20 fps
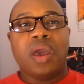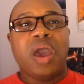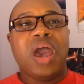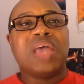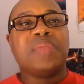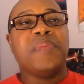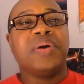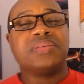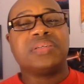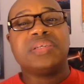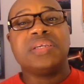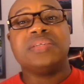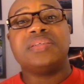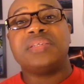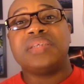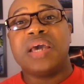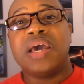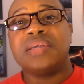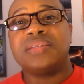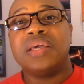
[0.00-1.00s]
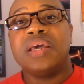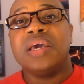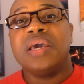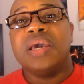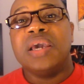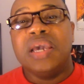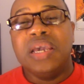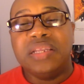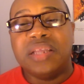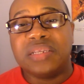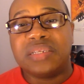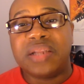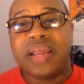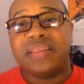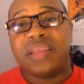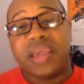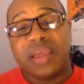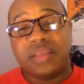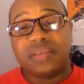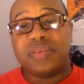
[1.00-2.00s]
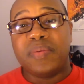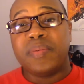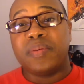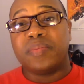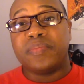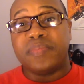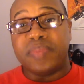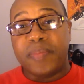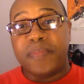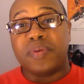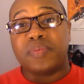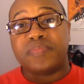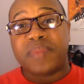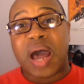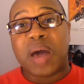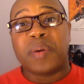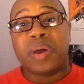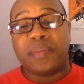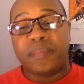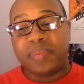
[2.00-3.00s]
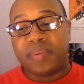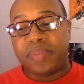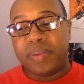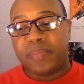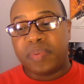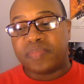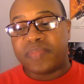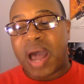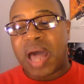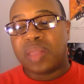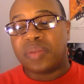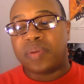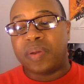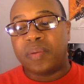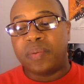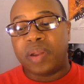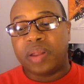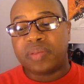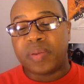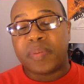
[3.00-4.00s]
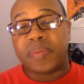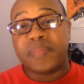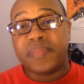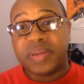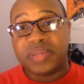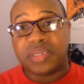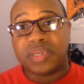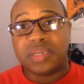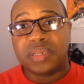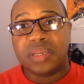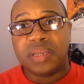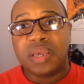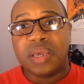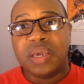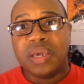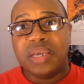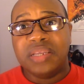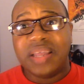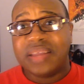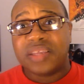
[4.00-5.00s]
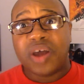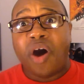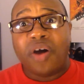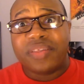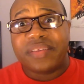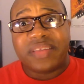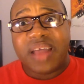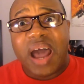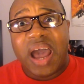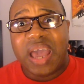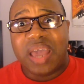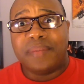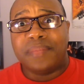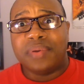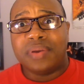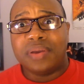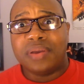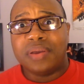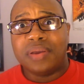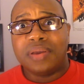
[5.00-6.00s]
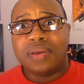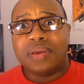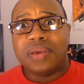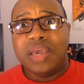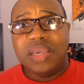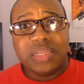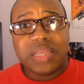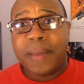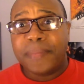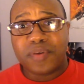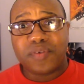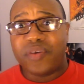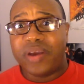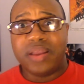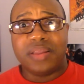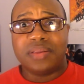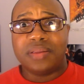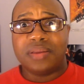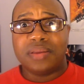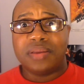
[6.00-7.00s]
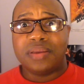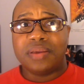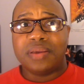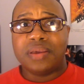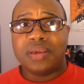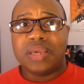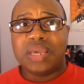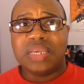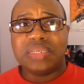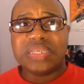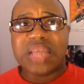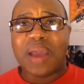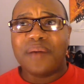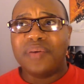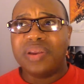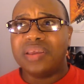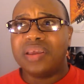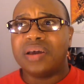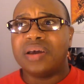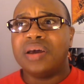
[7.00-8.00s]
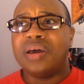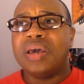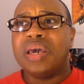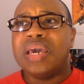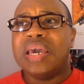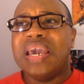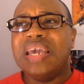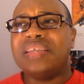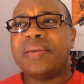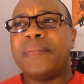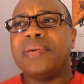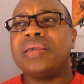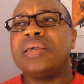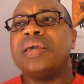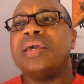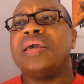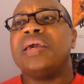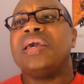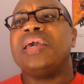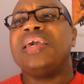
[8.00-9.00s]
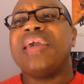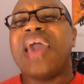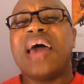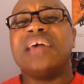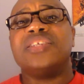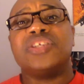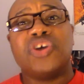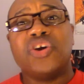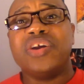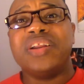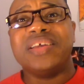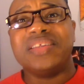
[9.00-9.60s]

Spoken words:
as much as he says he doesn't like to get into people's mouths without their permission, he does it all the time. He's a hypocrite. He's not really he has good